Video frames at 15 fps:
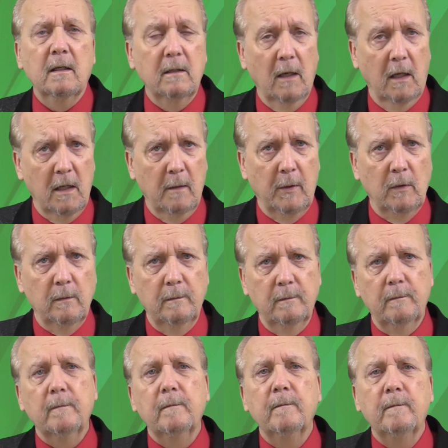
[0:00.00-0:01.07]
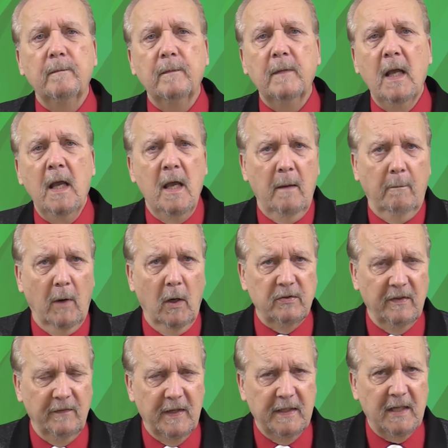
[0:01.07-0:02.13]
Gullible.
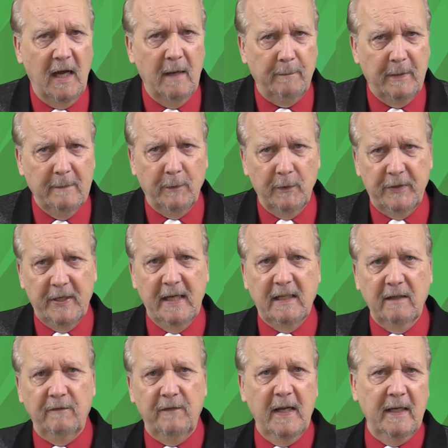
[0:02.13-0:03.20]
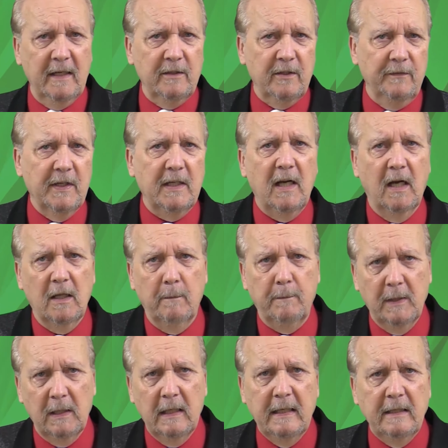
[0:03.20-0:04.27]
Most of the time, people take advantage of your
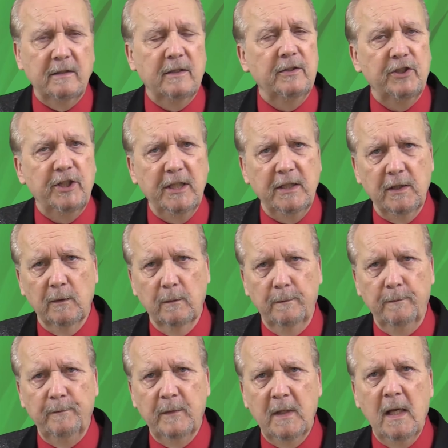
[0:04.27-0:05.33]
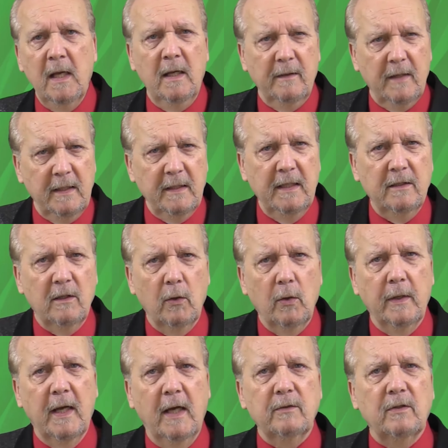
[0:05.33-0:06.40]
gullibility to cheat you. They need to
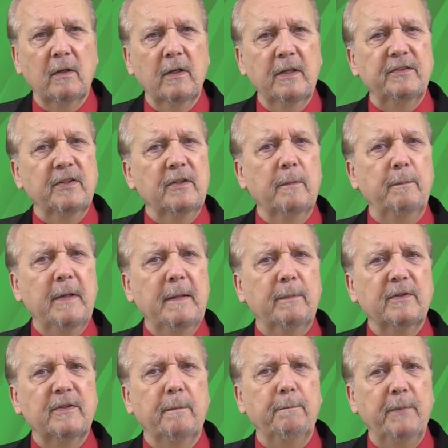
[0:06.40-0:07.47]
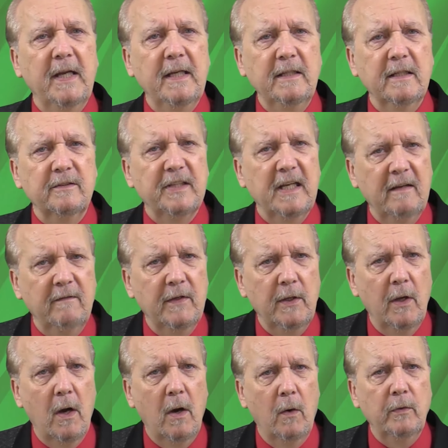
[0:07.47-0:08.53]
learn how to listen to people's opinions, even
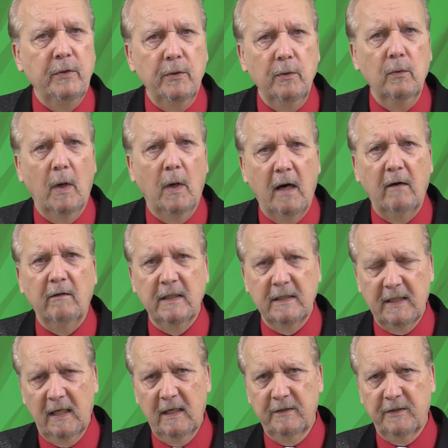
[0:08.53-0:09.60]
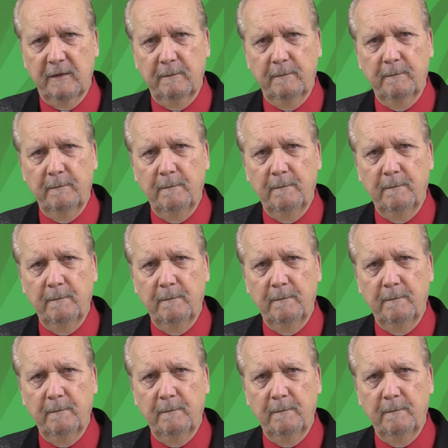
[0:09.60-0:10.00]
though you are intelligent.